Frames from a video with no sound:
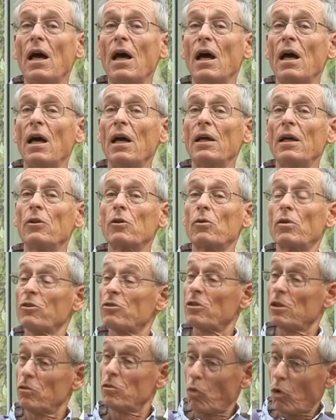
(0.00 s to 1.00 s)
uh, in the
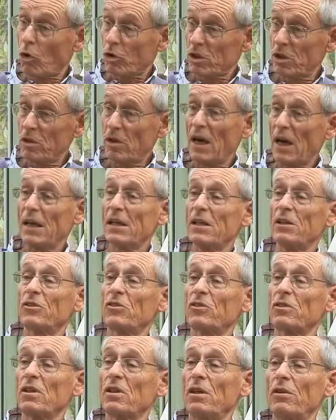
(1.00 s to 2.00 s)
question of water
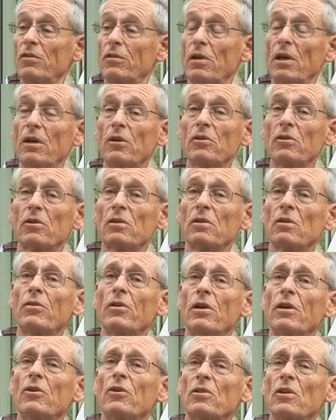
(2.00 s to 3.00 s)
rights, for, in-
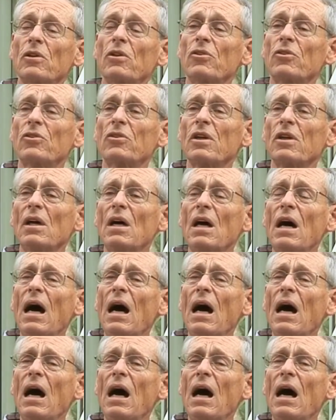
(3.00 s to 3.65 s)
for instance.